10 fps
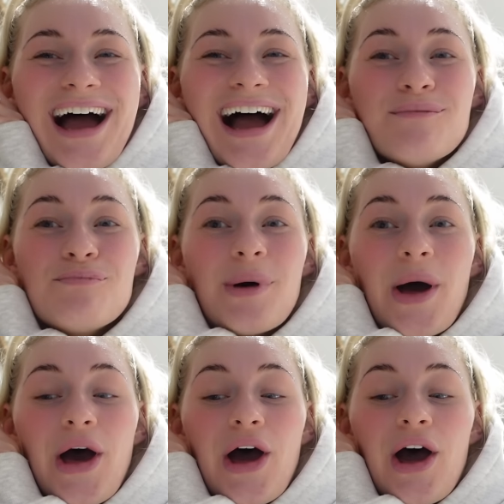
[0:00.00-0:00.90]

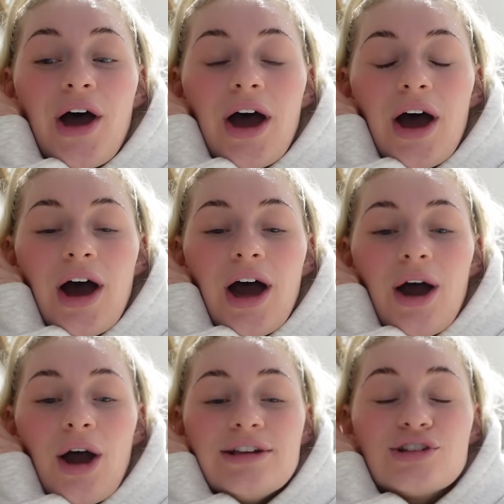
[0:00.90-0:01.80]
Amber
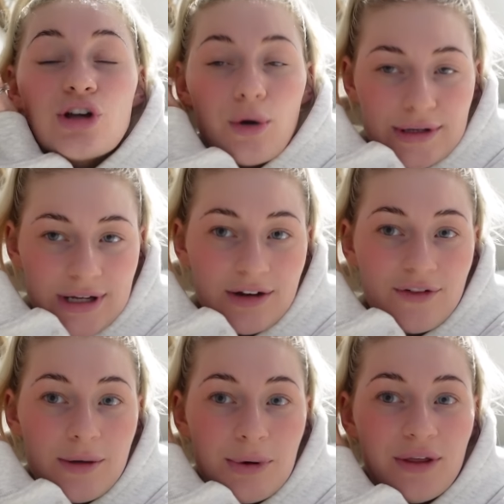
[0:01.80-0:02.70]
is so excited
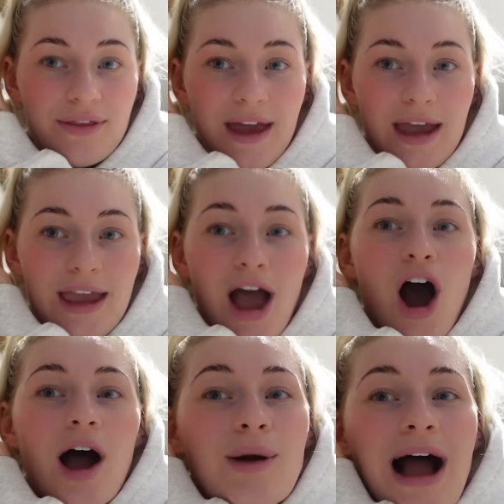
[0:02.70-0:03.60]
for her birthday.
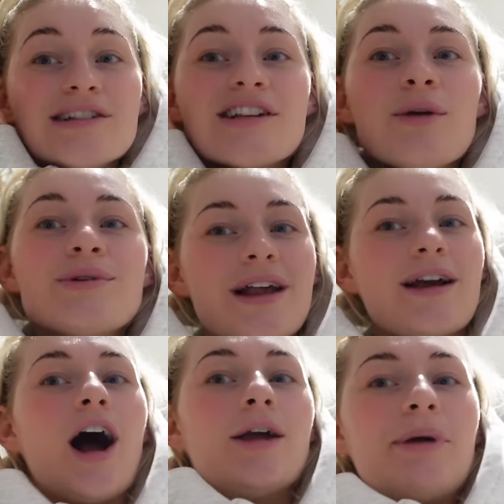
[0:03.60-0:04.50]
I was
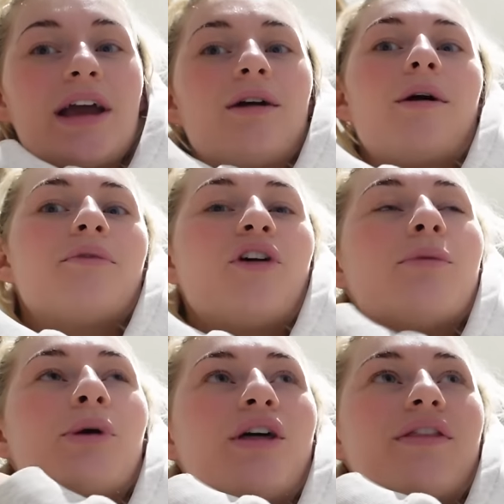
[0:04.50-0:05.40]
like hyping her up for
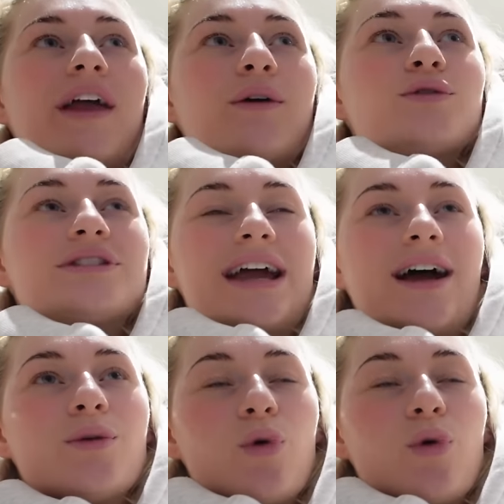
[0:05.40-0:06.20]
her birthday all day, I